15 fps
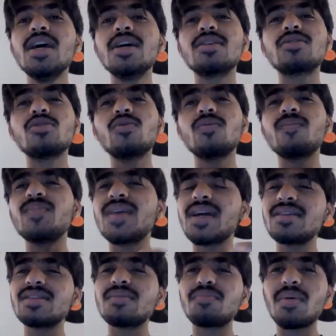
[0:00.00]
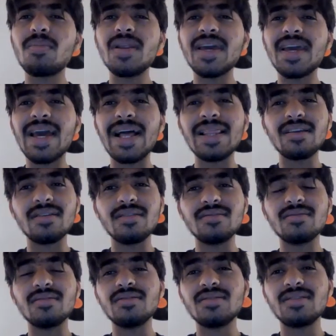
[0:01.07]
So there is a public health
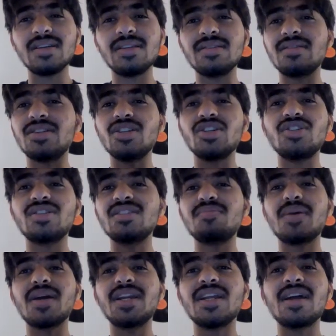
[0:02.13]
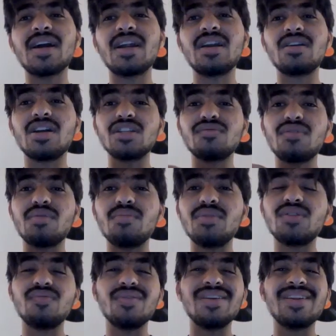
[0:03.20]
concern since resistance bacteria can transfer
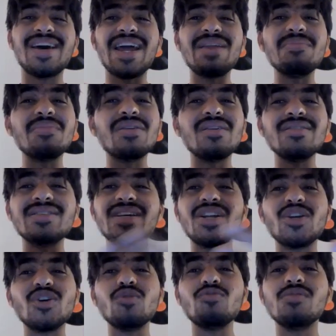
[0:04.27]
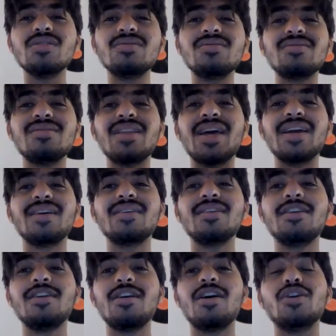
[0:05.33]
between animals and humans, like
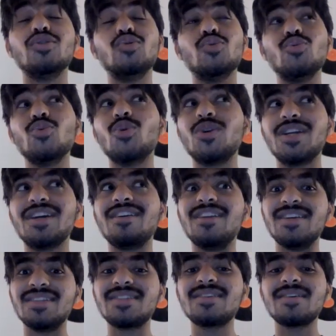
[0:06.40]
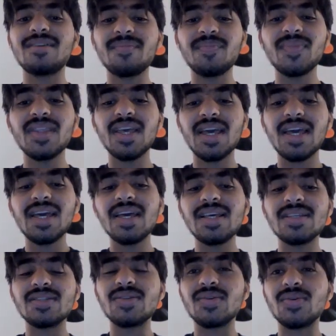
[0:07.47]
a zoonotic risk.
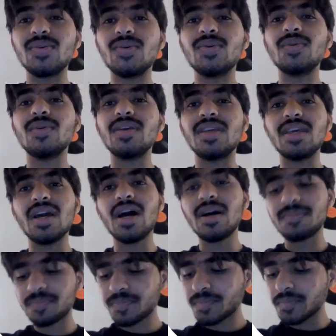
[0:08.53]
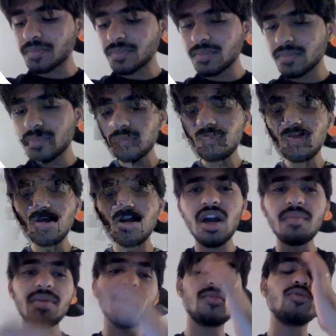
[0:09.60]
So yeah,
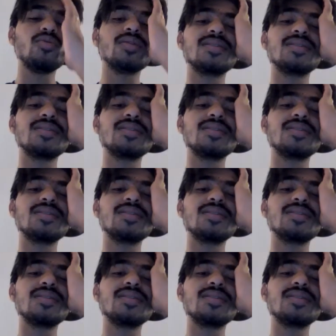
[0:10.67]
coming up to the